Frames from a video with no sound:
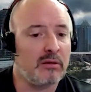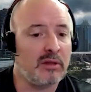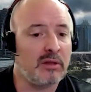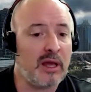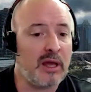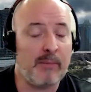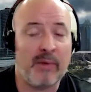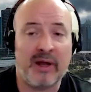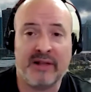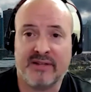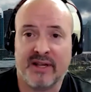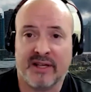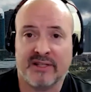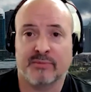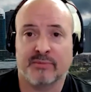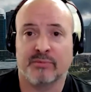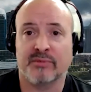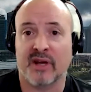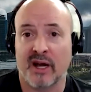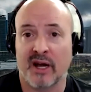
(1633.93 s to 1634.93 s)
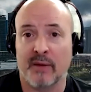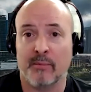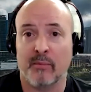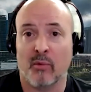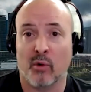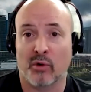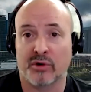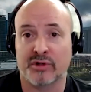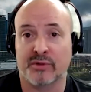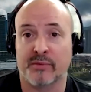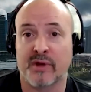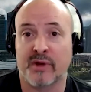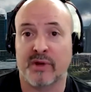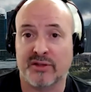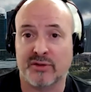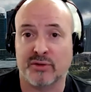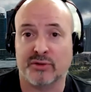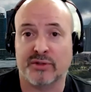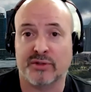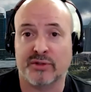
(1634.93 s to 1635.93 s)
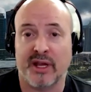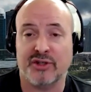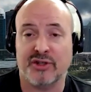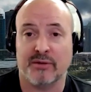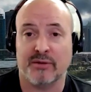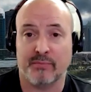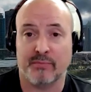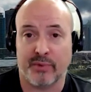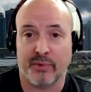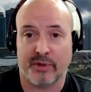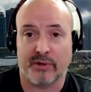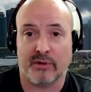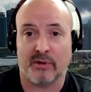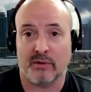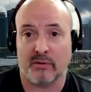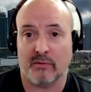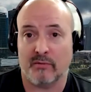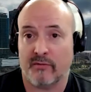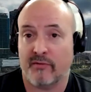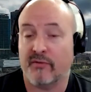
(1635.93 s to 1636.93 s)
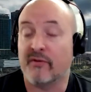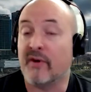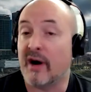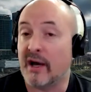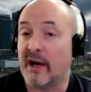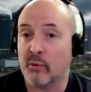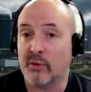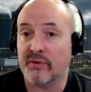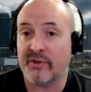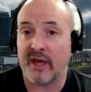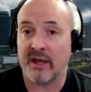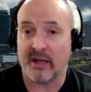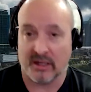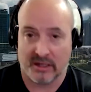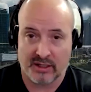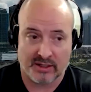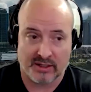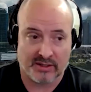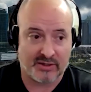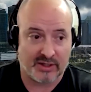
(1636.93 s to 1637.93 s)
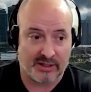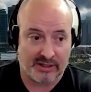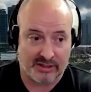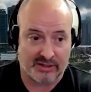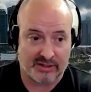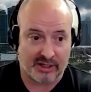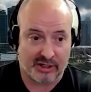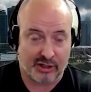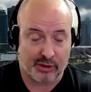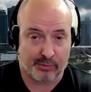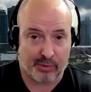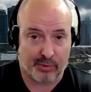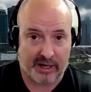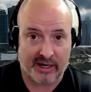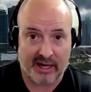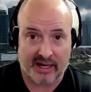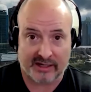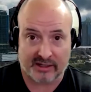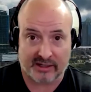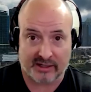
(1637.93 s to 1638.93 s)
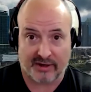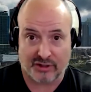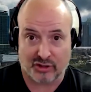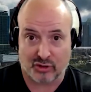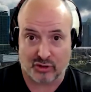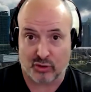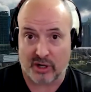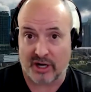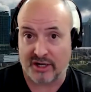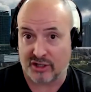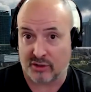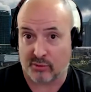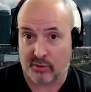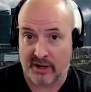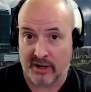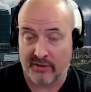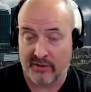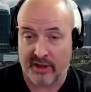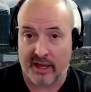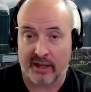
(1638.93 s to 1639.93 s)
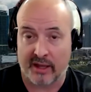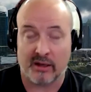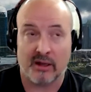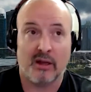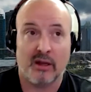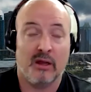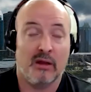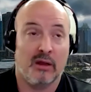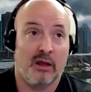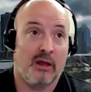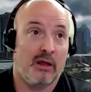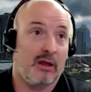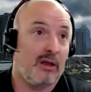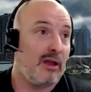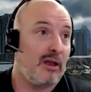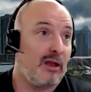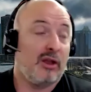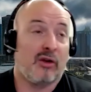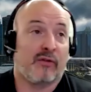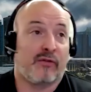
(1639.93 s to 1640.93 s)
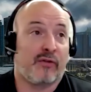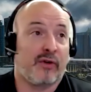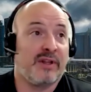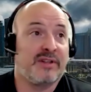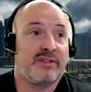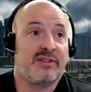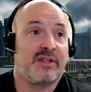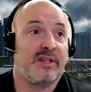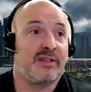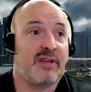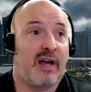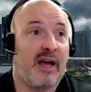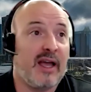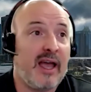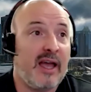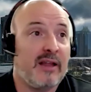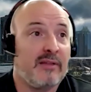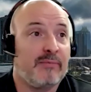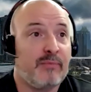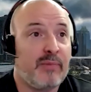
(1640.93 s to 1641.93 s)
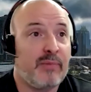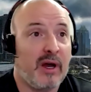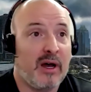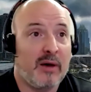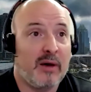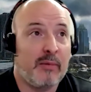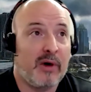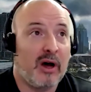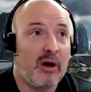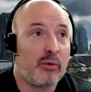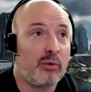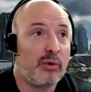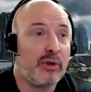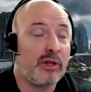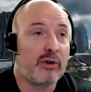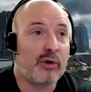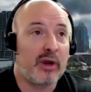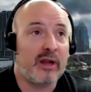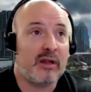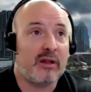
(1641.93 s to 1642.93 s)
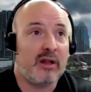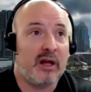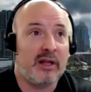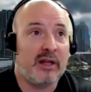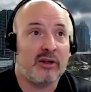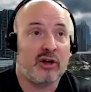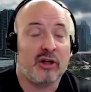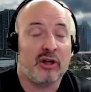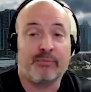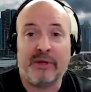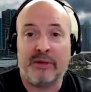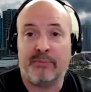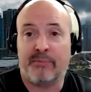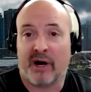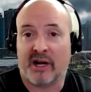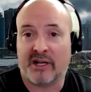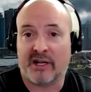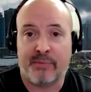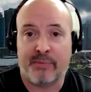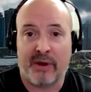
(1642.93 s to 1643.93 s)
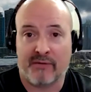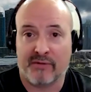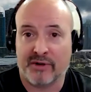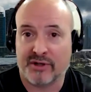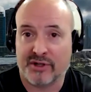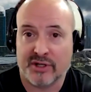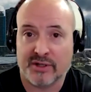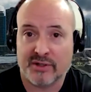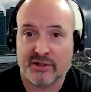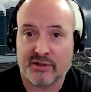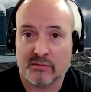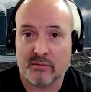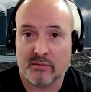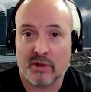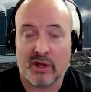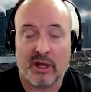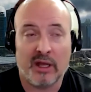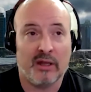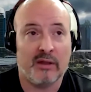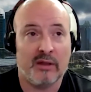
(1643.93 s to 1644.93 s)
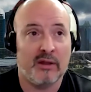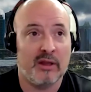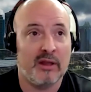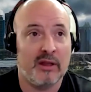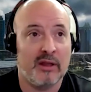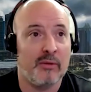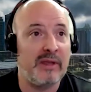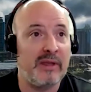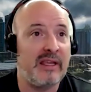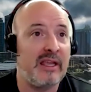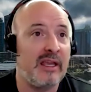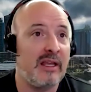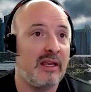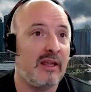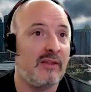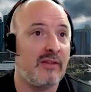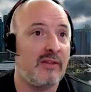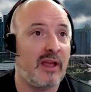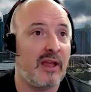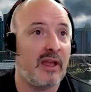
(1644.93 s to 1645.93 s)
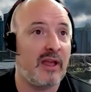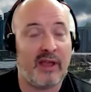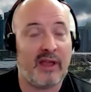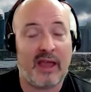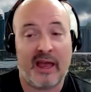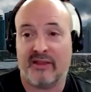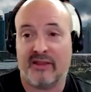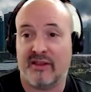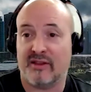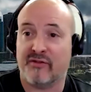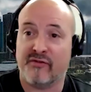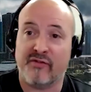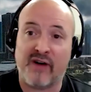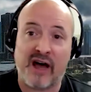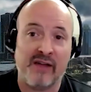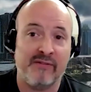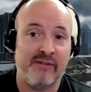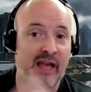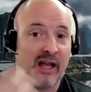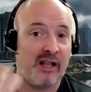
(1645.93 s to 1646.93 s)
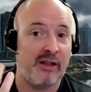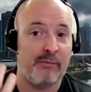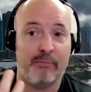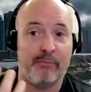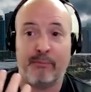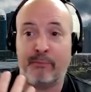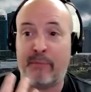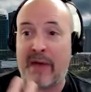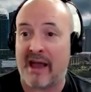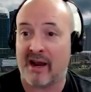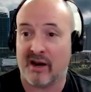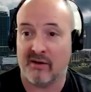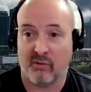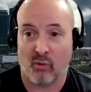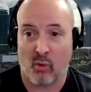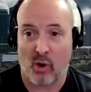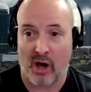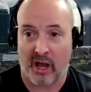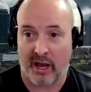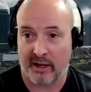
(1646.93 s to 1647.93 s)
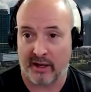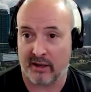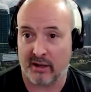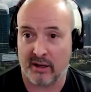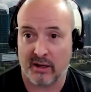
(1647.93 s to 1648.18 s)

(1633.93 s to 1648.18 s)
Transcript: that might take some time or some consultation, but find what that is and stick your brand activation strategy around that. You know, for instance, I had um, a really great client called Beatbox Beverages. And in the beginning, they they had this five gallon bag of wine.